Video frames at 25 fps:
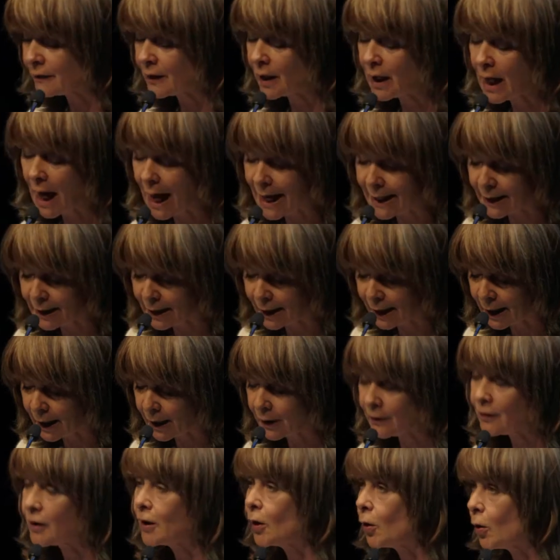the
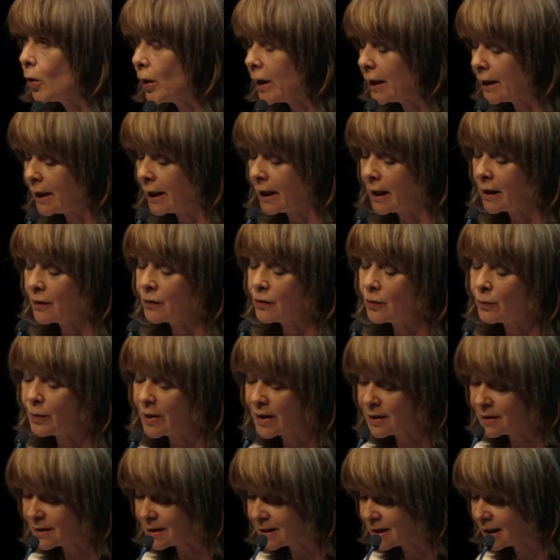lightening, the oiling, the
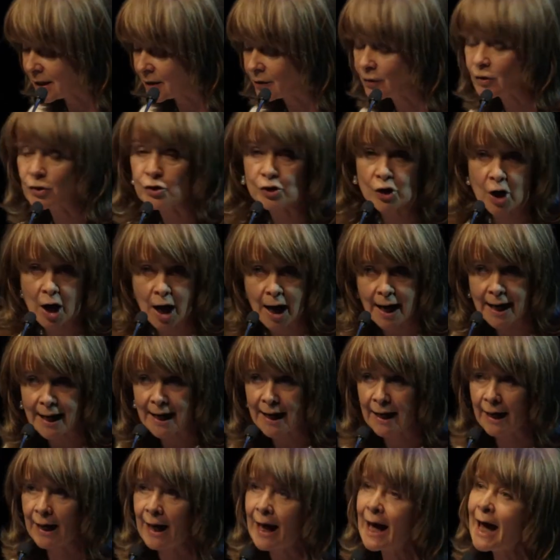rinsing, the
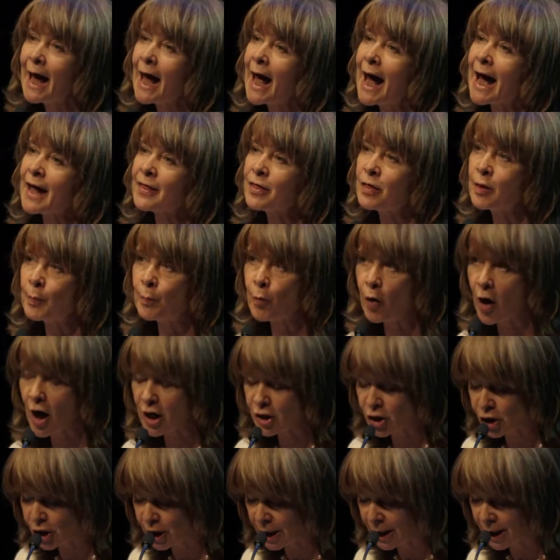drying, and the
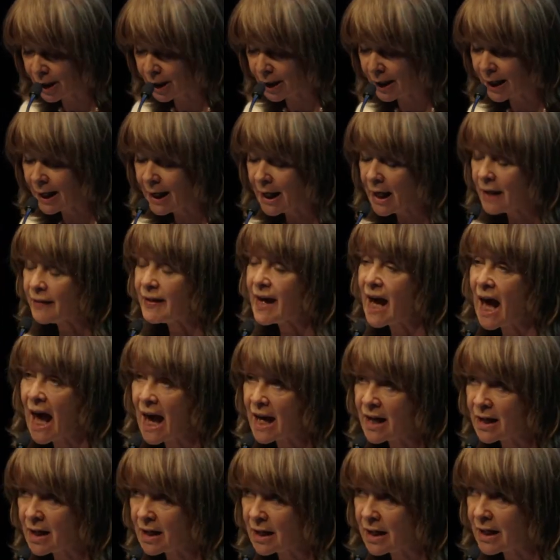brushing, the
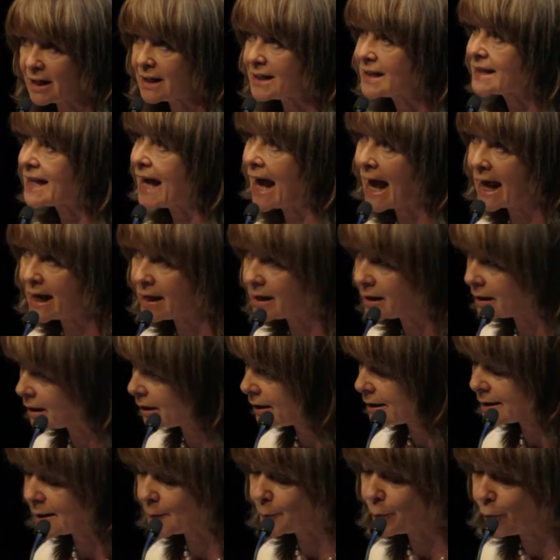endless,
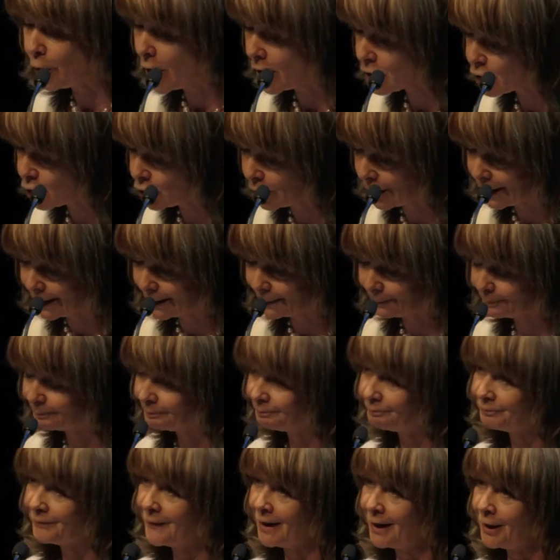endless brushing.
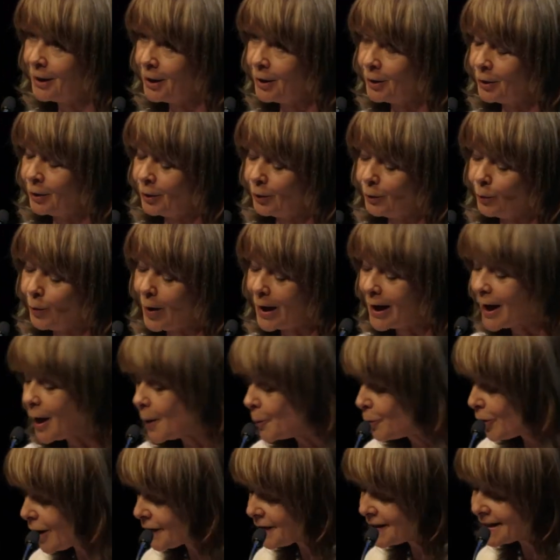While her
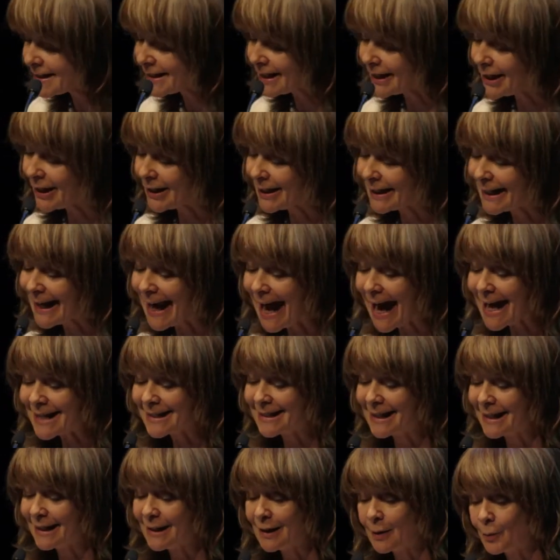brothers learned
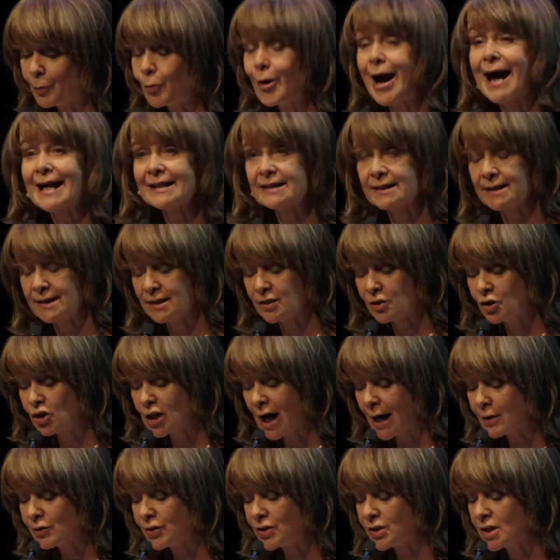Latin and practiced
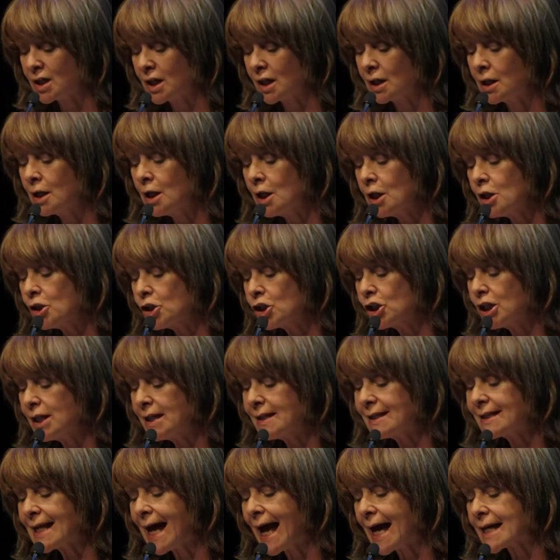jousting, she
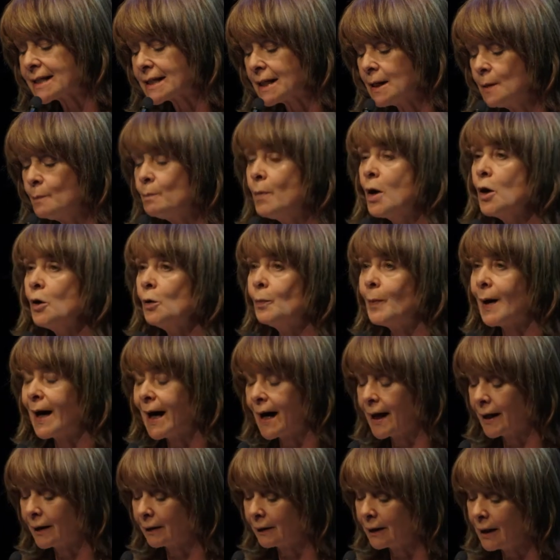sat
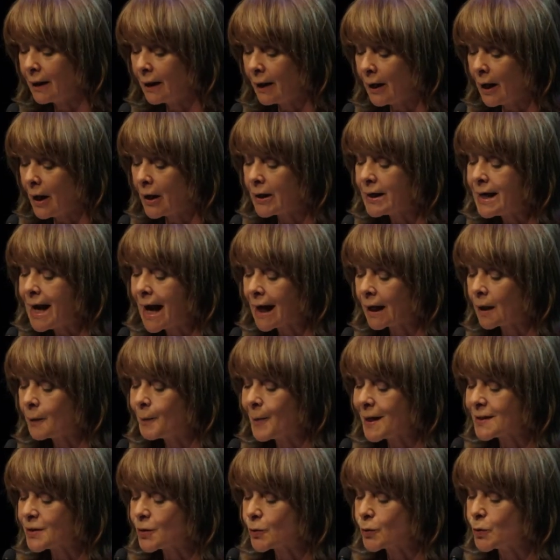immobile, her neck
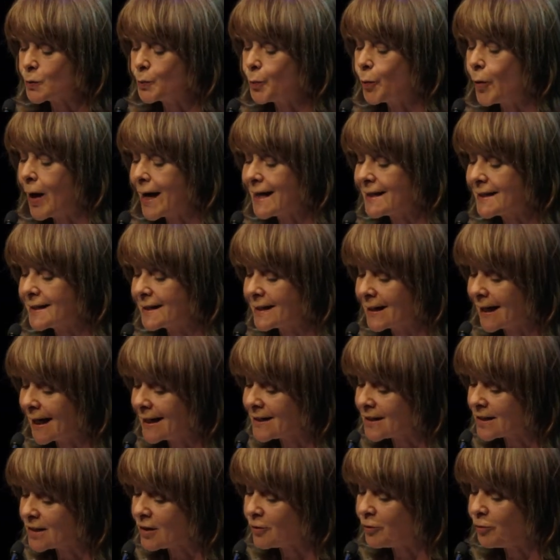muscles braced
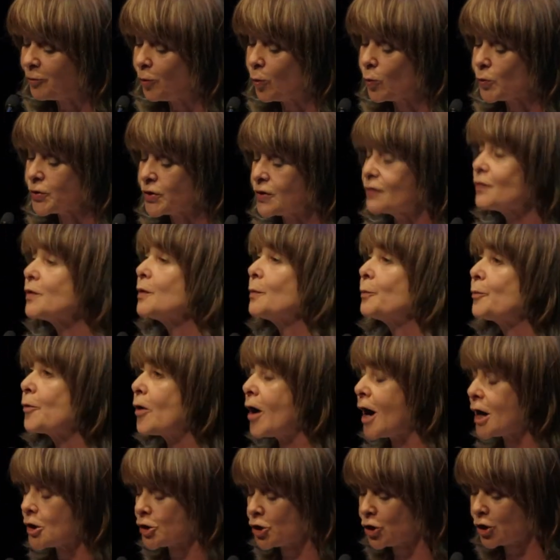against the force of the
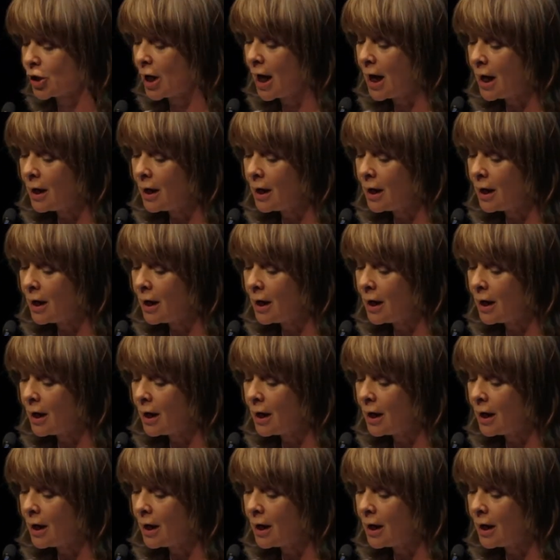brush,